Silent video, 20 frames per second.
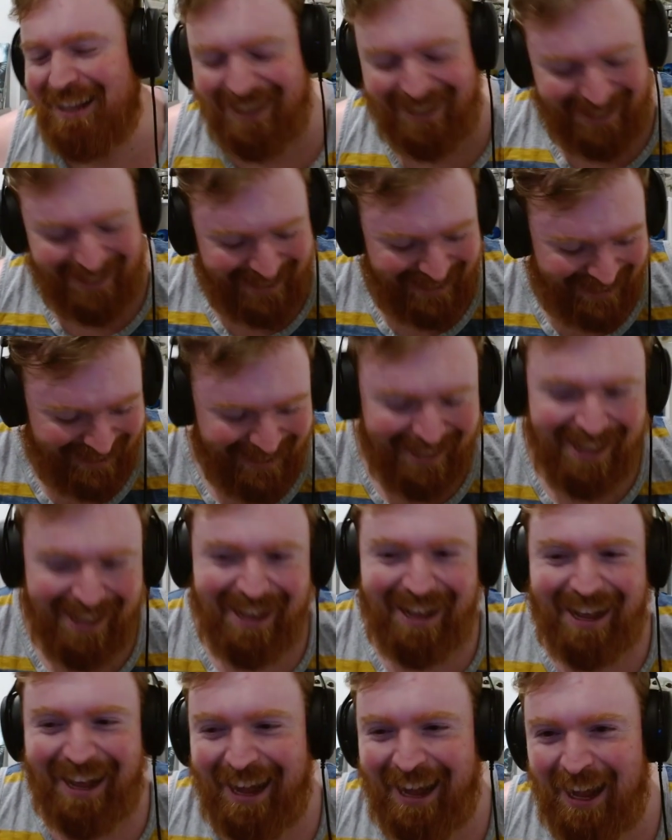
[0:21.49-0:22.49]

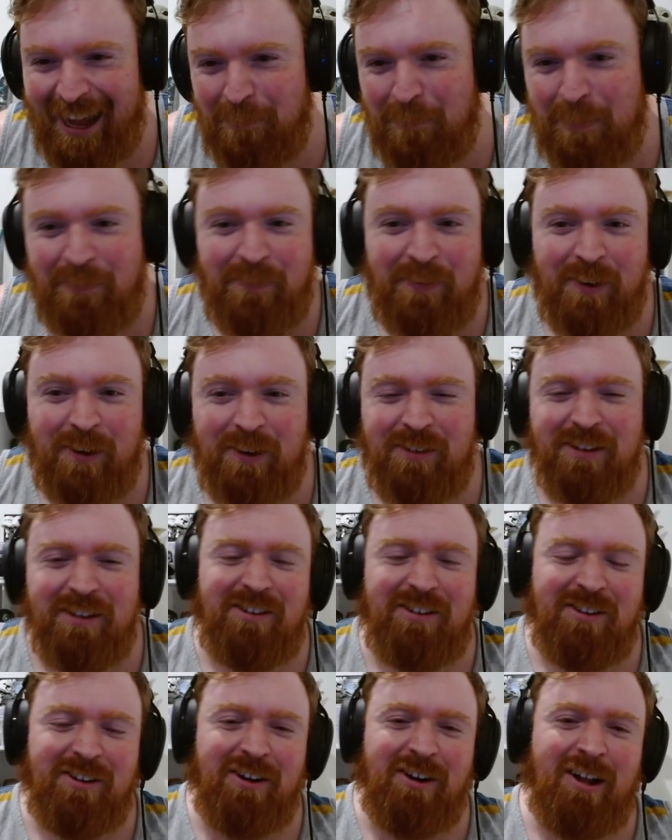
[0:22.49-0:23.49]
But first, let's
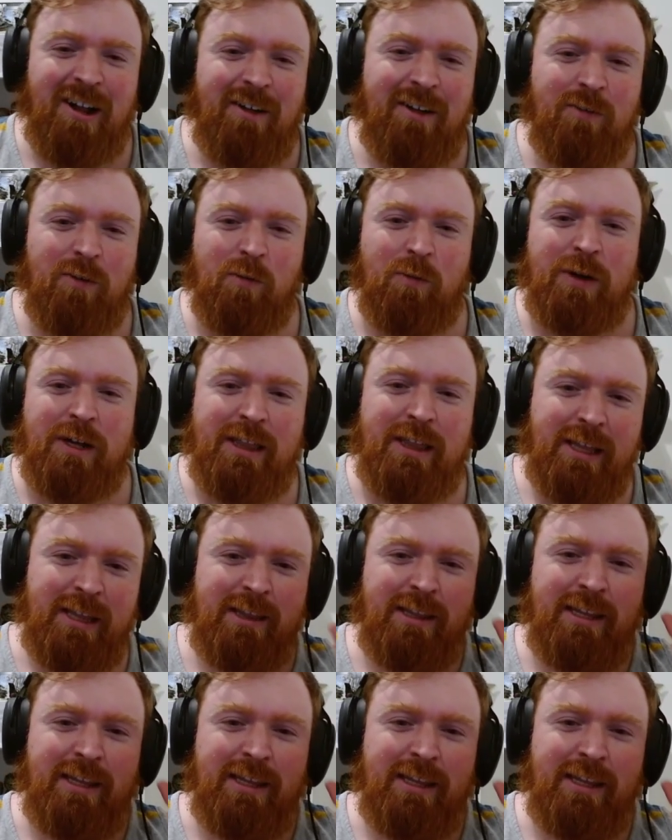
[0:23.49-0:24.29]
start off with